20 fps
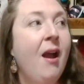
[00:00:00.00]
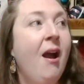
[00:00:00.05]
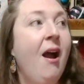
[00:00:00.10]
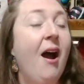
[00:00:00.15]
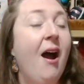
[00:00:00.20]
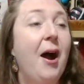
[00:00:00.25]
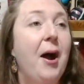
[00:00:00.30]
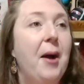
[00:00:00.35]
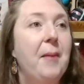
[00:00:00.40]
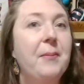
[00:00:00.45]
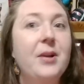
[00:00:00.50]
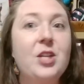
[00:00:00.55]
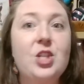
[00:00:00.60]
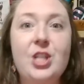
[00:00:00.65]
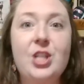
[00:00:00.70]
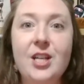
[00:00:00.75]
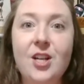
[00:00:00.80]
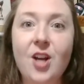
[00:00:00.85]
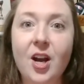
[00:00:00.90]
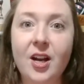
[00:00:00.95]
But
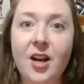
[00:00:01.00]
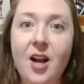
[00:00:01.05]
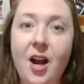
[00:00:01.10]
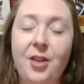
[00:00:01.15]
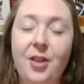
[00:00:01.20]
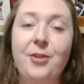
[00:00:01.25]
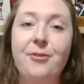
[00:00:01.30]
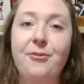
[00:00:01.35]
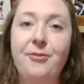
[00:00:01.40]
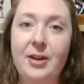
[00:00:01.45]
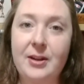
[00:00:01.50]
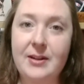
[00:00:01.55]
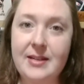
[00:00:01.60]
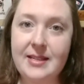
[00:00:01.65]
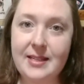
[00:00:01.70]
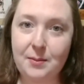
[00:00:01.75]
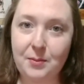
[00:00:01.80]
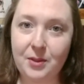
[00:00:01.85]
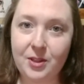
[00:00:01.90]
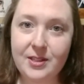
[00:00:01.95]
she got a color very
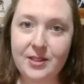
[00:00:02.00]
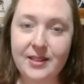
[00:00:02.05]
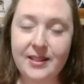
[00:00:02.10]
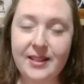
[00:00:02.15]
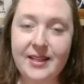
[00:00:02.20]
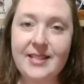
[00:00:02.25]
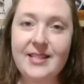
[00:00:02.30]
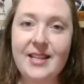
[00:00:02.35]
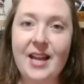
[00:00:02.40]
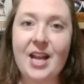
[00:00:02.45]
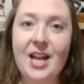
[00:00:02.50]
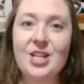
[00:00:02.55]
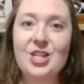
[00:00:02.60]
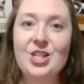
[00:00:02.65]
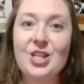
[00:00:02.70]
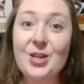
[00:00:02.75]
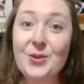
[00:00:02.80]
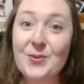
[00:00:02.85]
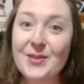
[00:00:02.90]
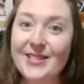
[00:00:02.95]
similar to this, and
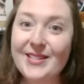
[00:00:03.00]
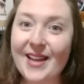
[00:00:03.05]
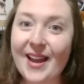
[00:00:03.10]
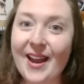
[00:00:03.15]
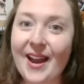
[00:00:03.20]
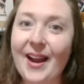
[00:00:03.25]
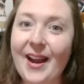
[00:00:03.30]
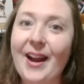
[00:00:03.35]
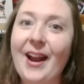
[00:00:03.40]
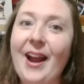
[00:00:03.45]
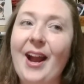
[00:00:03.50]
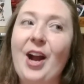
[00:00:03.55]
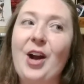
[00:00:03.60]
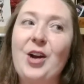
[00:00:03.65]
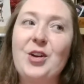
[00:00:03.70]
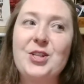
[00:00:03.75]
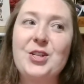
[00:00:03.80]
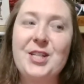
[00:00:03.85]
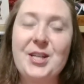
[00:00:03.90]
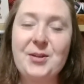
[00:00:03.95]
she was saying
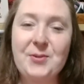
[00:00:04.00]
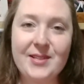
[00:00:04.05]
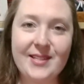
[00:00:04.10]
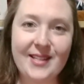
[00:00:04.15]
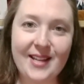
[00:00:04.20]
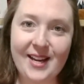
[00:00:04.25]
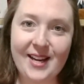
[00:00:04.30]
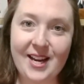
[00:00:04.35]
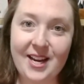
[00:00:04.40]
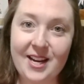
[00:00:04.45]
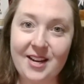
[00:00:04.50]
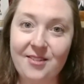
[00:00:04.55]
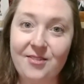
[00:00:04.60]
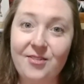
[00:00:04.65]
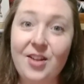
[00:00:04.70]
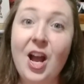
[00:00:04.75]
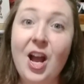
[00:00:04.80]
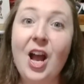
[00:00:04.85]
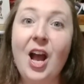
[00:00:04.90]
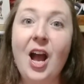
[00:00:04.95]
how she was thinking of
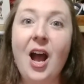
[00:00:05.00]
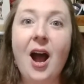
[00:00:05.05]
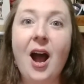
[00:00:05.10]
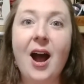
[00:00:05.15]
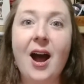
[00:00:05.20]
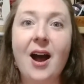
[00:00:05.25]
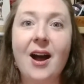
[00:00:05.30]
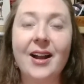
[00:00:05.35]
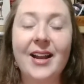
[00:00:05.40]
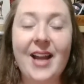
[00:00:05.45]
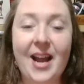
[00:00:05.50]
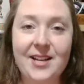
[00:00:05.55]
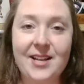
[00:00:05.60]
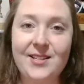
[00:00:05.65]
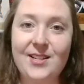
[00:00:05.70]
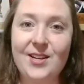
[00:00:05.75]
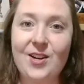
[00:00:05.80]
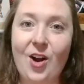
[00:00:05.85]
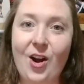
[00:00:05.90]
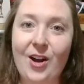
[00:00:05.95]

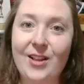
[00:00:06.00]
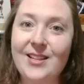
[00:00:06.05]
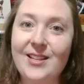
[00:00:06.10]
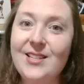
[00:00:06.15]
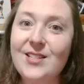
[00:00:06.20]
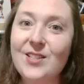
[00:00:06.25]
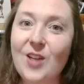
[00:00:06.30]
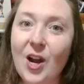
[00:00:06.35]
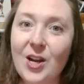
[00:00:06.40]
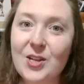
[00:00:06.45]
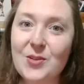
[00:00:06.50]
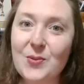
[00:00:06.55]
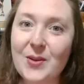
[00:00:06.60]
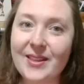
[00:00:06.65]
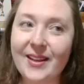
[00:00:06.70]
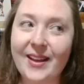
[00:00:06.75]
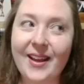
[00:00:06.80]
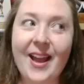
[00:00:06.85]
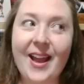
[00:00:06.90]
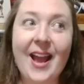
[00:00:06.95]
casting on these socks with
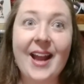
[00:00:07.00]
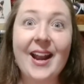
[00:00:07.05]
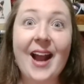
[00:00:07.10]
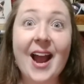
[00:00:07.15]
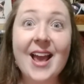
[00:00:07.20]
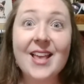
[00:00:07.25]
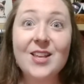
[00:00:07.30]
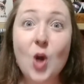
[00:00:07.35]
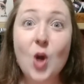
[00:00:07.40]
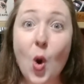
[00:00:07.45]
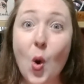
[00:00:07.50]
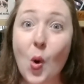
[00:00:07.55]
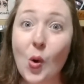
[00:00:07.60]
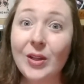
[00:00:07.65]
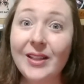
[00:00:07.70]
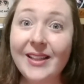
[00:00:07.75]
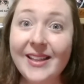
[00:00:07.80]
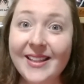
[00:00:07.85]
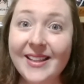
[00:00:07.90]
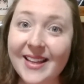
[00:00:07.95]
it. And I
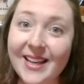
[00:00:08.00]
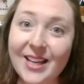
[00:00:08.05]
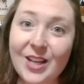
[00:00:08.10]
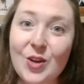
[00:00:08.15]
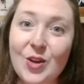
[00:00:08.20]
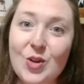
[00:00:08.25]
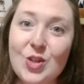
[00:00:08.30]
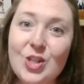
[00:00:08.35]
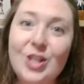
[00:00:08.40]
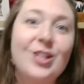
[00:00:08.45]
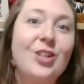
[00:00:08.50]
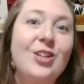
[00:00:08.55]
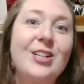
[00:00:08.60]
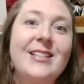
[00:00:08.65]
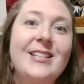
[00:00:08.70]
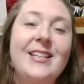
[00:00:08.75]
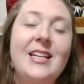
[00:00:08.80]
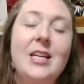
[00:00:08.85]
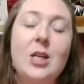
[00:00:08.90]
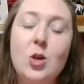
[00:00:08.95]
totally think you should,
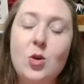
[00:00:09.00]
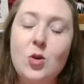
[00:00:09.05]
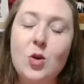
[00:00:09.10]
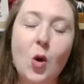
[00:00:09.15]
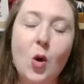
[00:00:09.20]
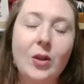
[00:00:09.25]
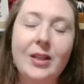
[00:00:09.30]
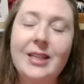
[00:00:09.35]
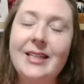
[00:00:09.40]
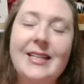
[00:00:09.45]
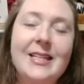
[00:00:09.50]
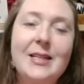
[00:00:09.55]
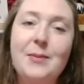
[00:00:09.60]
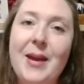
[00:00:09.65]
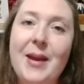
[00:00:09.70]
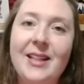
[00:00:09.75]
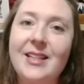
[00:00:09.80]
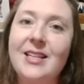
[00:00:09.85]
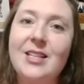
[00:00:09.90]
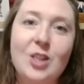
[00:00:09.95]
Christy. You totally need to
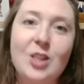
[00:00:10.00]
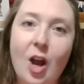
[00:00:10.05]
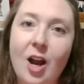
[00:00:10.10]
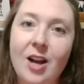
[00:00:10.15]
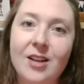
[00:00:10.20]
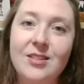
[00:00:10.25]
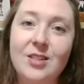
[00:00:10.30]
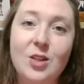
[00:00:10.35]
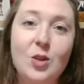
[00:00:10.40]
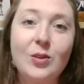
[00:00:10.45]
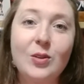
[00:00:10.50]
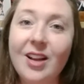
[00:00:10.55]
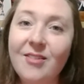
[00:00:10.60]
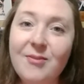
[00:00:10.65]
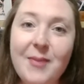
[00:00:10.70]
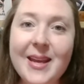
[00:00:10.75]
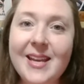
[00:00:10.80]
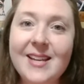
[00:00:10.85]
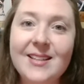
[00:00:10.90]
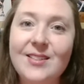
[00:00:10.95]
make these socks. You love
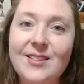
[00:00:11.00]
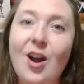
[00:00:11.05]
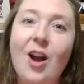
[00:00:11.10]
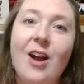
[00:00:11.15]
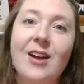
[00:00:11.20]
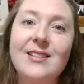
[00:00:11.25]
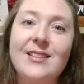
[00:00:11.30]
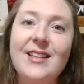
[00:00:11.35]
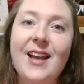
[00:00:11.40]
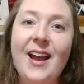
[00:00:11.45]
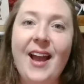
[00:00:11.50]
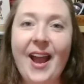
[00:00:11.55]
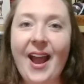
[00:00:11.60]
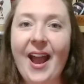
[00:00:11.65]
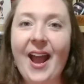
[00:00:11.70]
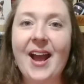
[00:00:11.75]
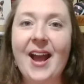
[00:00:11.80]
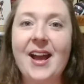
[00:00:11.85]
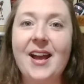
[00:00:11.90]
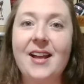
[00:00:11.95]
making socks,
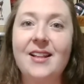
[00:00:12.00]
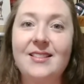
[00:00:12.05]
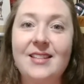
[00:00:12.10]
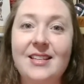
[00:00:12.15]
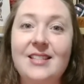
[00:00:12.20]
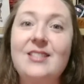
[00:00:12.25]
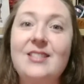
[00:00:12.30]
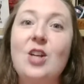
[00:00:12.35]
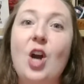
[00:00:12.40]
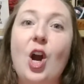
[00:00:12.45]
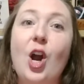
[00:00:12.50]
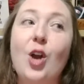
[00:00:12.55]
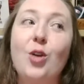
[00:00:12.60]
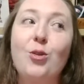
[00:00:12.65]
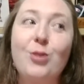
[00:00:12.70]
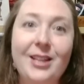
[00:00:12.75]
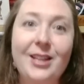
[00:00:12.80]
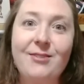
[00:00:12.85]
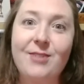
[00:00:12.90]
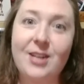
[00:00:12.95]
and these are
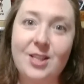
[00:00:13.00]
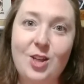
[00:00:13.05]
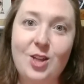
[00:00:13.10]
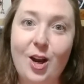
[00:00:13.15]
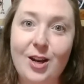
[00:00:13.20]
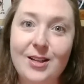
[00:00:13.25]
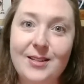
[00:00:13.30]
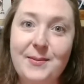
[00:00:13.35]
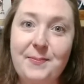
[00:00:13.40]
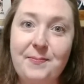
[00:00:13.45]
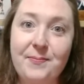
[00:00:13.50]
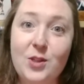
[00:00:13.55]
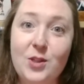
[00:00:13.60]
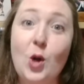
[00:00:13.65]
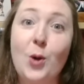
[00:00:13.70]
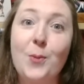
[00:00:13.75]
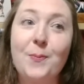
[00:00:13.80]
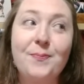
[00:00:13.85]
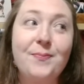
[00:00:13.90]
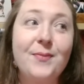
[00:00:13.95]
really fun socks.
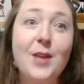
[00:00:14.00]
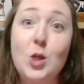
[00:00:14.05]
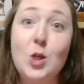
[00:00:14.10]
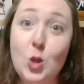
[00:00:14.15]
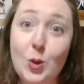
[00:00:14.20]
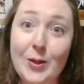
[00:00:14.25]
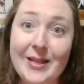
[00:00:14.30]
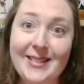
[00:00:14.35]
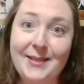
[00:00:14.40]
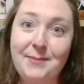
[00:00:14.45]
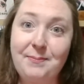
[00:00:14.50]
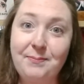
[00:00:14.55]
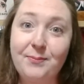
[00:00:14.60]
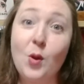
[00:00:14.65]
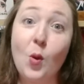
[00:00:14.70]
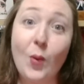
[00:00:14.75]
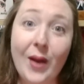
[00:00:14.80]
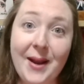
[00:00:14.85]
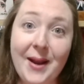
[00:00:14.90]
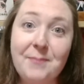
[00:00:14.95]
So do it,
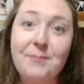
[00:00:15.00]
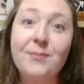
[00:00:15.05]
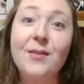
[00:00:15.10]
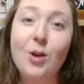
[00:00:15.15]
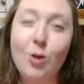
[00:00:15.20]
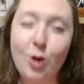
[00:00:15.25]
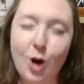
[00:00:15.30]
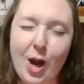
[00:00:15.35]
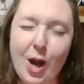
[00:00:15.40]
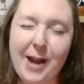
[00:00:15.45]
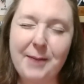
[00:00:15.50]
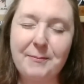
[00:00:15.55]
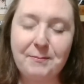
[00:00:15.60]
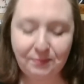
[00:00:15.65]
okay? Okay.